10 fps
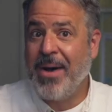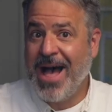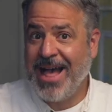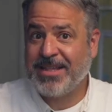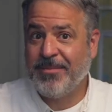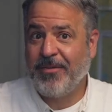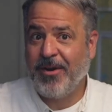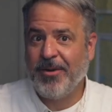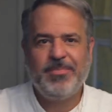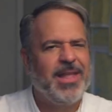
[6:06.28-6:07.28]
Possum
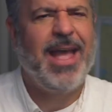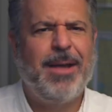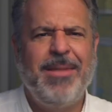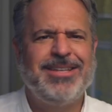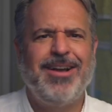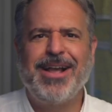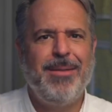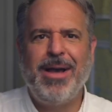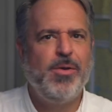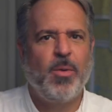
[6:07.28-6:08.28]
fur, and I'm not talking
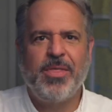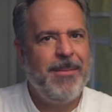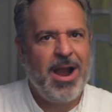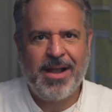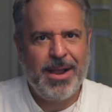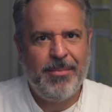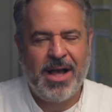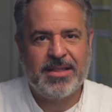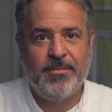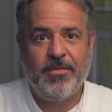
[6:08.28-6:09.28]
about North American
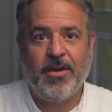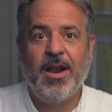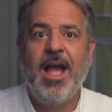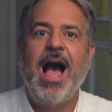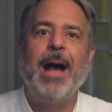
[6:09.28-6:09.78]
possum fur,